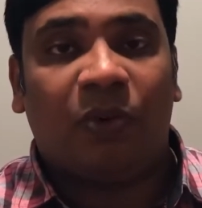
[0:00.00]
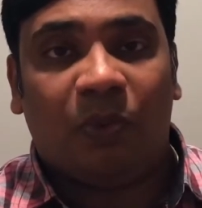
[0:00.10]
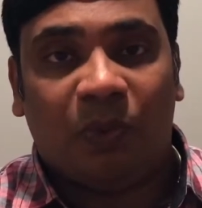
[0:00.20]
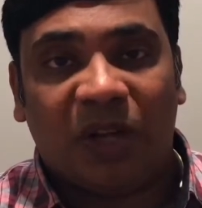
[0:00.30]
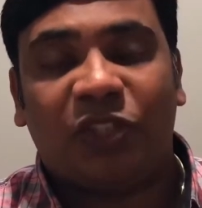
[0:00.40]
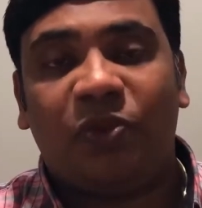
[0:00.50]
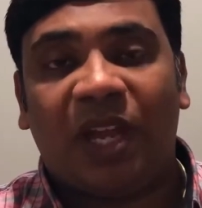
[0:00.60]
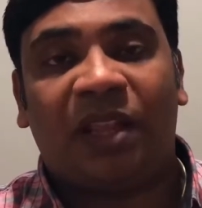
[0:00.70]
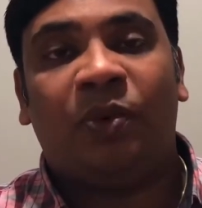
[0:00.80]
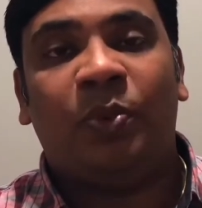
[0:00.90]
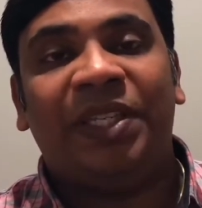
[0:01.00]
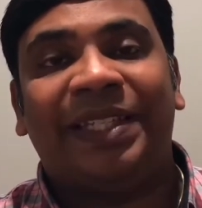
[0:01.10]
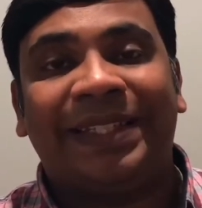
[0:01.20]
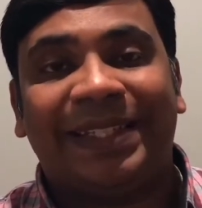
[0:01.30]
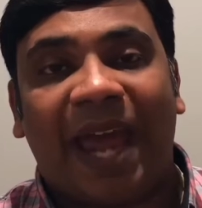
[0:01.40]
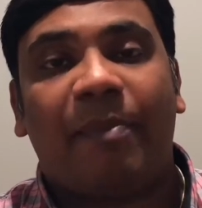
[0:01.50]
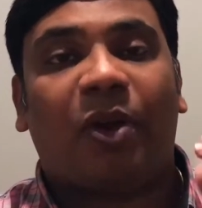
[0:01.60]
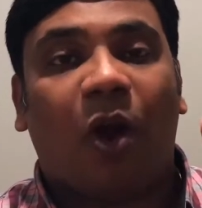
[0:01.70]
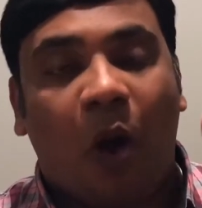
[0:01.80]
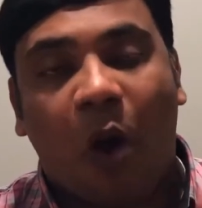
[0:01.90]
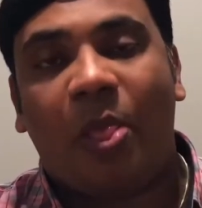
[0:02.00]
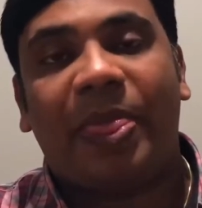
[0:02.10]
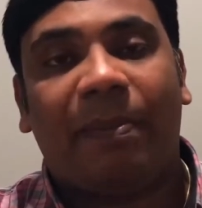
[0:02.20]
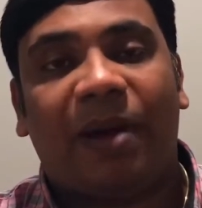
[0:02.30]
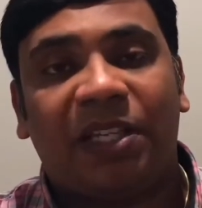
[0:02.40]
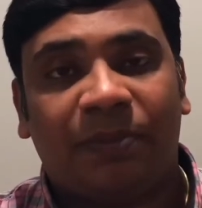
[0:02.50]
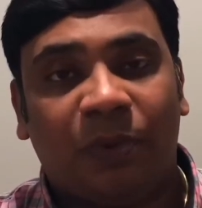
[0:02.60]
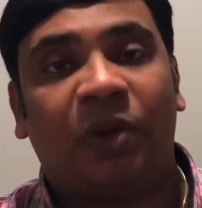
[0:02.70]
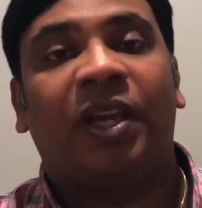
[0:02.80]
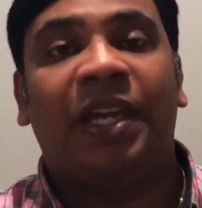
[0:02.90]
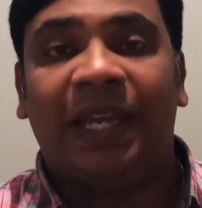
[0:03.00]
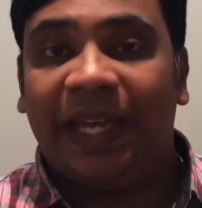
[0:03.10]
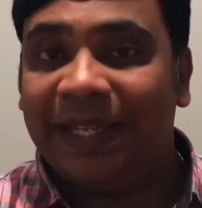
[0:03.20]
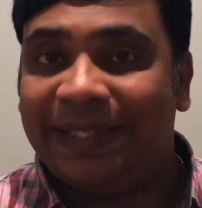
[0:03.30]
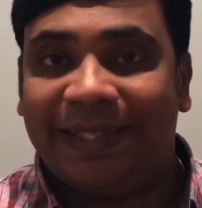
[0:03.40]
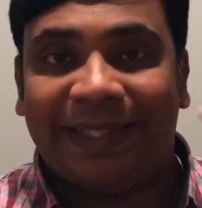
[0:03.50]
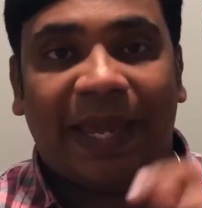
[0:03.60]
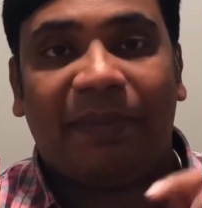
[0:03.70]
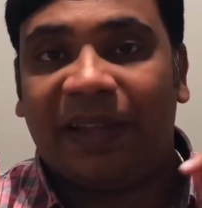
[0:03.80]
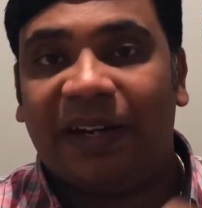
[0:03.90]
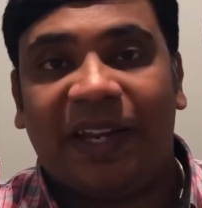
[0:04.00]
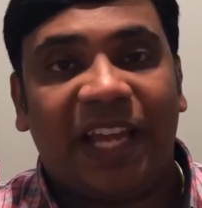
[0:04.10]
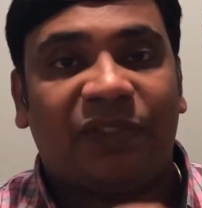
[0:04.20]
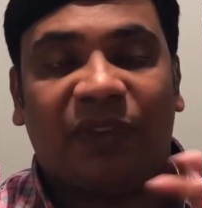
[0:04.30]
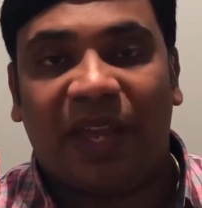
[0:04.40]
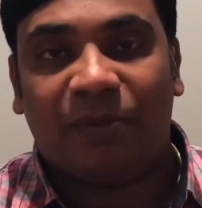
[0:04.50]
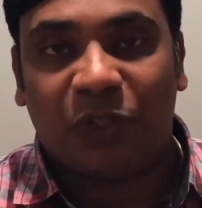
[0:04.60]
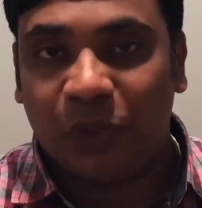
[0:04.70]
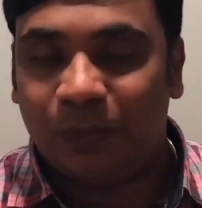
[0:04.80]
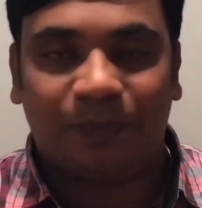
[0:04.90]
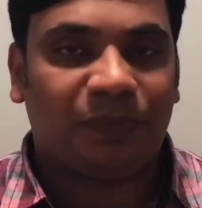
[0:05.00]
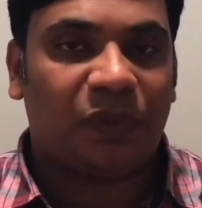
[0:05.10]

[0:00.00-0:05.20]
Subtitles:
Once you get the visa stamped on their passport, it's the same 30 days for them too.